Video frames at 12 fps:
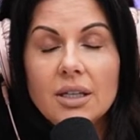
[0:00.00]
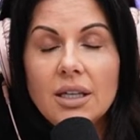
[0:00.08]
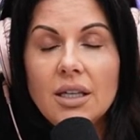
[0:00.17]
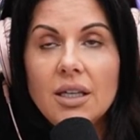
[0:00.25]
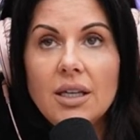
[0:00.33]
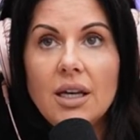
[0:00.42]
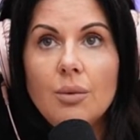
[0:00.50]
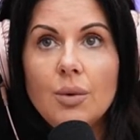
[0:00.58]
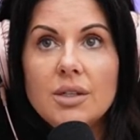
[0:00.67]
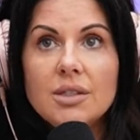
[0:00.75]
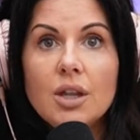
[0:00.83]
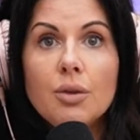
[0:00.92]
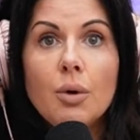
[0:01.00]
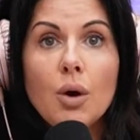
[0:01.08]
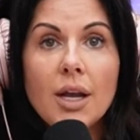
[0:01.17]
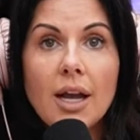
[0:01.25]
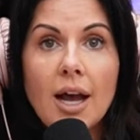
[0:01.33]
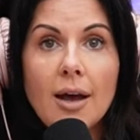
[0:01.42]
He was
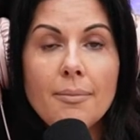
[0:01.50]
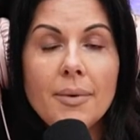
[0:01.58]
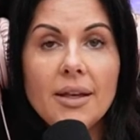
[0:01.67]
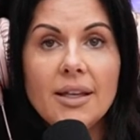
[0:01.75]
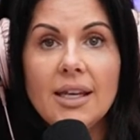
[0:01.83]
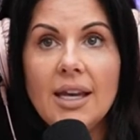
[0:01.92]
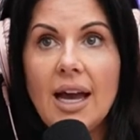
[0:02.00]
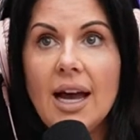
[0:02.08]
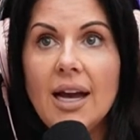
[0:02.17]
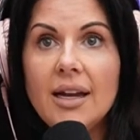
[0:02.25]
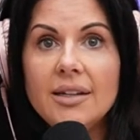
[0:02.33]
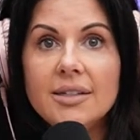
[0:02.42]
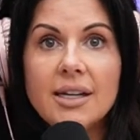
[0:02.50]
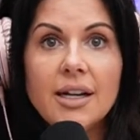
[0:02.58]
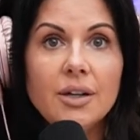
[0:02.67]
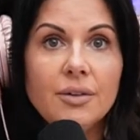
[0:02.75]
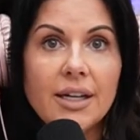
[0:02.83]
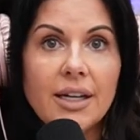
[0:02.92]
throwing up. He had a
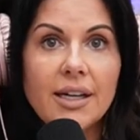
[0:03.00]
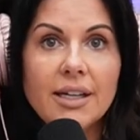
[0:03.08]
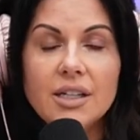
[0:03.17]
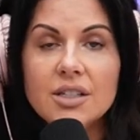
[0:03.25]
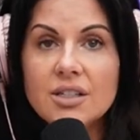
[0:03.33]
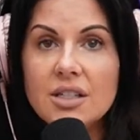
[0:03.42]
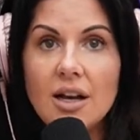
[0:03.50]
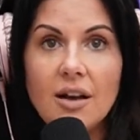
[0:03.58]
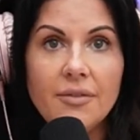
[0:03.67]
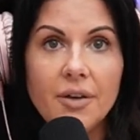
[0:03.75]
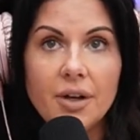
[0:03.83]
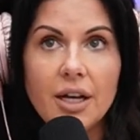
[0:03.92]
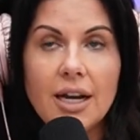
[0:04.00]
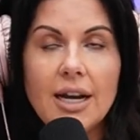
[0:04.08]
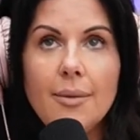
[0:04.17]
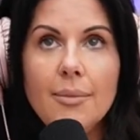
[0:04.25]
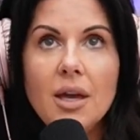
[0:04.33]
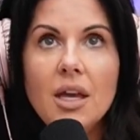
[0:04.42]
diarrhea. He just did not feel good. And
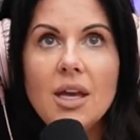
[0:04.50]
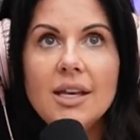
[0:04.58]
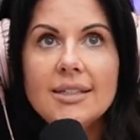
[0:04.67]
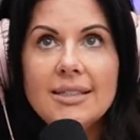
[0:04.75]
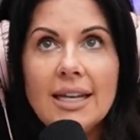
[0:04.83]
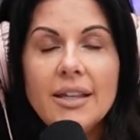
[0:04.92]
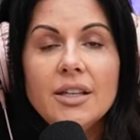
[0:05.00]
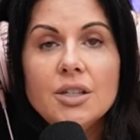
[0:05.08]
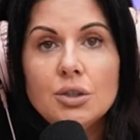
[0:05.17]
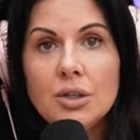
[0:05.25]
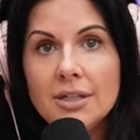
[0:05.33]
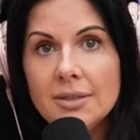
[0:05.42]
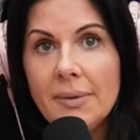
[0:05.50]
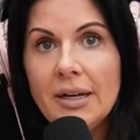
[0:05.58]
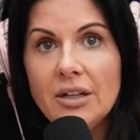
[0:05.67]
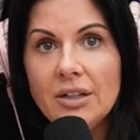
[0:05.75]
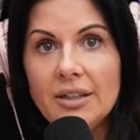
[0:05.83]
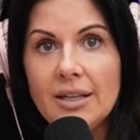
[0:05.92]
I'm saying this
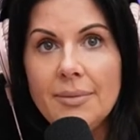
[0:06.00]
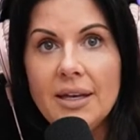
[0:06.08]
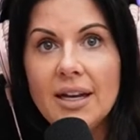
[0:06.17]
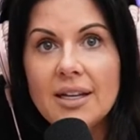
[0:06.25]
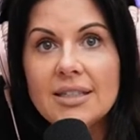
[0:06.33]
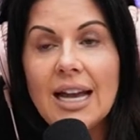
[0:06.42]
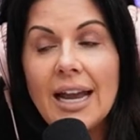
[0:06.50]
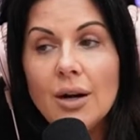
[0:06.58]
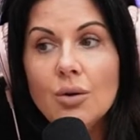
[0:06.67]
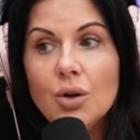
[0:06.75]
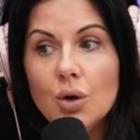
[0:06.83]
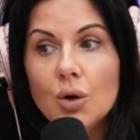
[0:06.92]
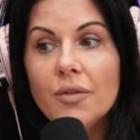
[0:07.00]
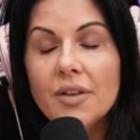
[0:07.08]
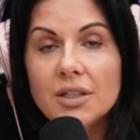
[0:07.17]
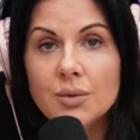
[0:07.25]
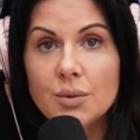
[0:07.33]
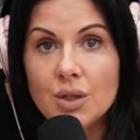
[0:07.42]
transparently because I don't know if
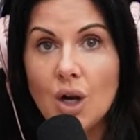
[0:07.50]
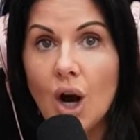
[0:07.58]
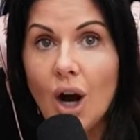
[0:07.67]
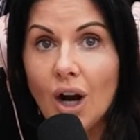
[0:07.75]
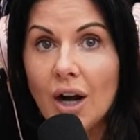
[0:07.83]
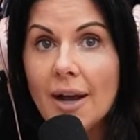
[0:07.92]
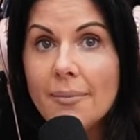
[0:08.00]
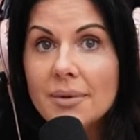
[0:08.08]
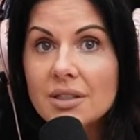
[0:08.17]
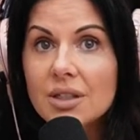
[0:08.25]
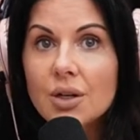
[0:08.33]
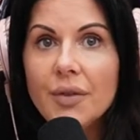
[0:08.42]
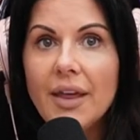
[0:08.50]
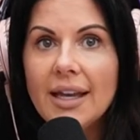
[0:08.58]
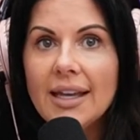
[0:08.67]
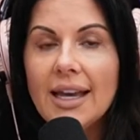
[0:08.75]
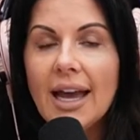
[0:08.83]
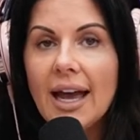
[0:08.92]
this was a heart episode that
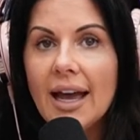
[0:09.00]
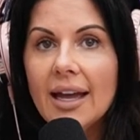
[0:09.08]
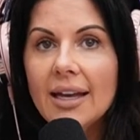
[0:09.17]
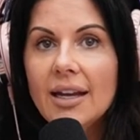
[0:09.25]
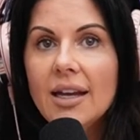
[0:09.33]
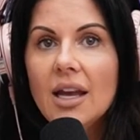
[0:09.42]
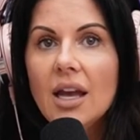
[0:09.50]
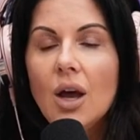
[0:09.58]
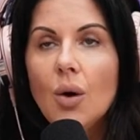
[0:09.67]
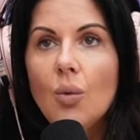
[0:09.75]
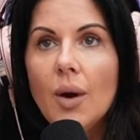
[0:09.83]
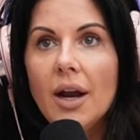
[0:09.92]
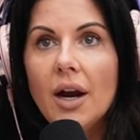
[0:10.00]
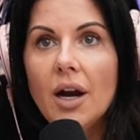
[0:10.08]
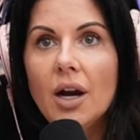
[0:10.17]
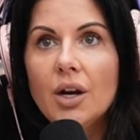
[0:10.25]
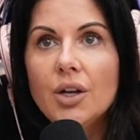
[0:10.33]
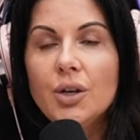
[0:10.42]
he had
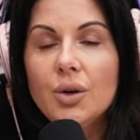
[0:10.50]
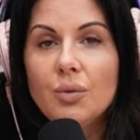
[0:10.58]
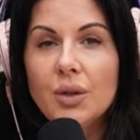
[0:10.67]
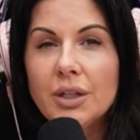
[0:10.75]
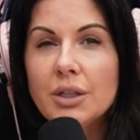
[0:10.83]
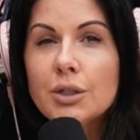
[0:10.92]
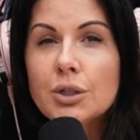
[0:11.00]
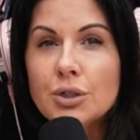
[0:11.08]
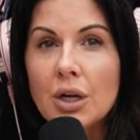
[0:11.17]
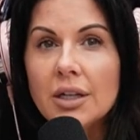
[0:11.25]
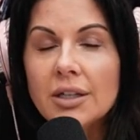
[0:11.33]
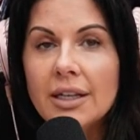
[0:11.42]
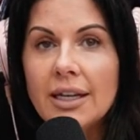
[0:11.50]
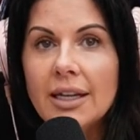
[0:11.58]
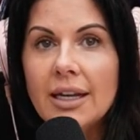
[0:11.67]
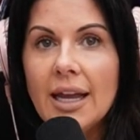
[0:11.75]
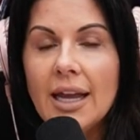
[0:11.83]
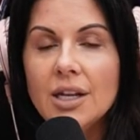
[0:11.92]
where you're really
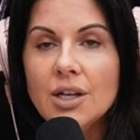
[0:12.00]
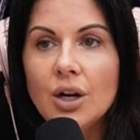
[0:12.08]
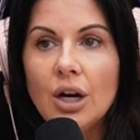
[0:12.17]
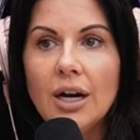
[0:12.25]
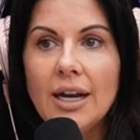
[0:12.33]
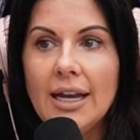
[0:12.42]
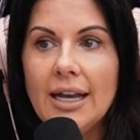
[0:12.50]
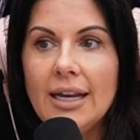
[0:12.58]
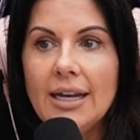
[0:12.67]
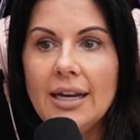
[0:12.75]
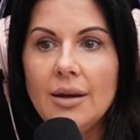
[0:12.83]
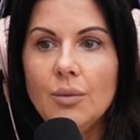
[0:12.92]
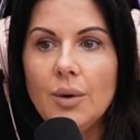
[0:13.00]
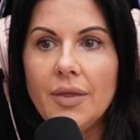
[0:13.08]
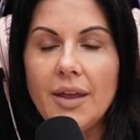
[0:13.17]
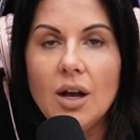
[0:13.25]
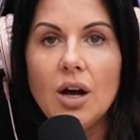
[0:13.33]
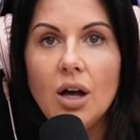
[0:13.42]
struggling and you're in what
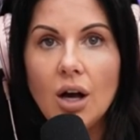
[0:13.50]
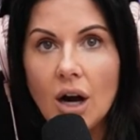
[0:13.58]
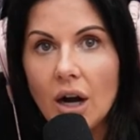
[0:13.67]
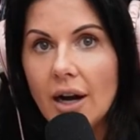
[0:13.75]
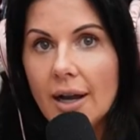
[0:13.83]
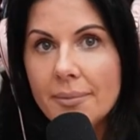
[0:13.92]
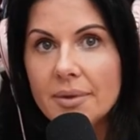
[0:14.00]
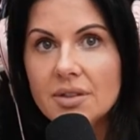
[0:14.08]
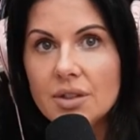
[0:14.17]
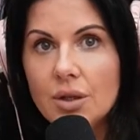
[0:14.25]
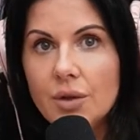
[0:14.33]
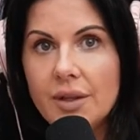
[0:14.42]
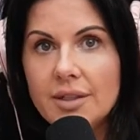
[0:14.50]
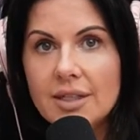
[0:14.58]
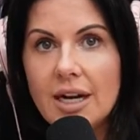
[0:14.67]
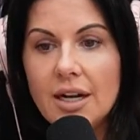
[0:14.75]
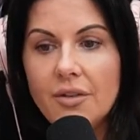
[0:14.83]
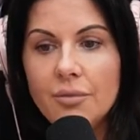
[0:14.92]
they call a heart episode that's
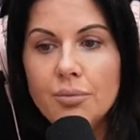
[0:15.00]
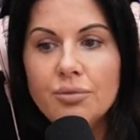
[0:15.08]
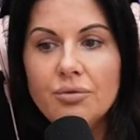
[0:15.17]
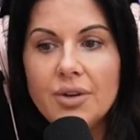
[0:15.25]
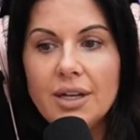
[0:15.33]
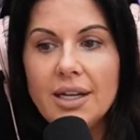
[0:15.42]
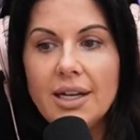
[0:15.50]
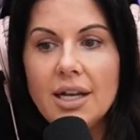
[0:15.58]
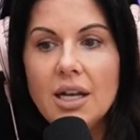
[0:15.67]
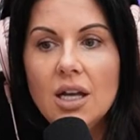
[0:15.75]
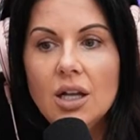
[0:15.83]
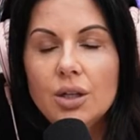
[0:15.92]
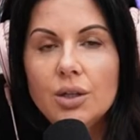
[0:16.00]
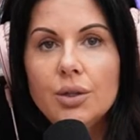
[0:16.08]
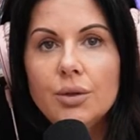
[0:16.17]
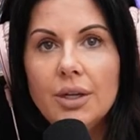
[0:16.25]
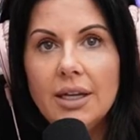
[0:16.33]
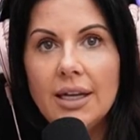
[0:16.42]
kind of
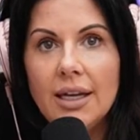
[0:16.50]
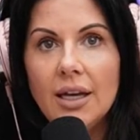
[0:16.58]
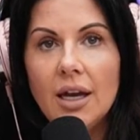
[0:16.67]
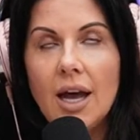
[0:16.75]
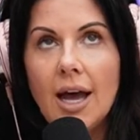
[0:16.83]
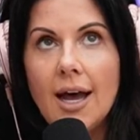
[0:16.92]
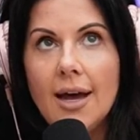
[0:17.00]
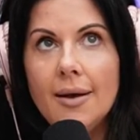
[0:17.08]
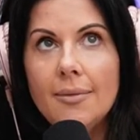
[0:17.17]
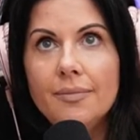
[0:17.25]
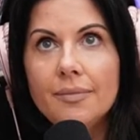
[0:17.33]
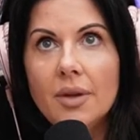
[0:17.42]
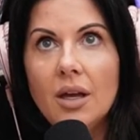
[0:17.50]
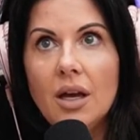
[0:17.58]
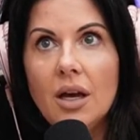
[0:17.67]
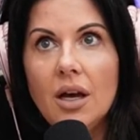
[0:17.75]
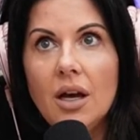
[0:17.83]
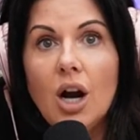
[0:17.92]
preluding a
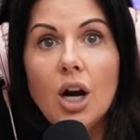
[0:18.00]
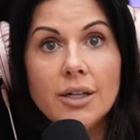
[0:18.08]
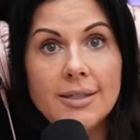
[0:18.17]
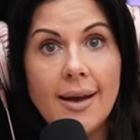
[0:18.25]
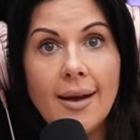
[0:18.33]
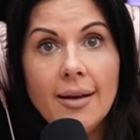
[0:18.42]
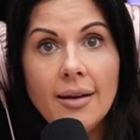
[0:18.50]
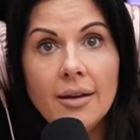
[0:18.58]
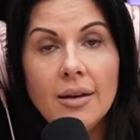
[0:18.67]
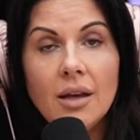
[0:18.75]
heart attack.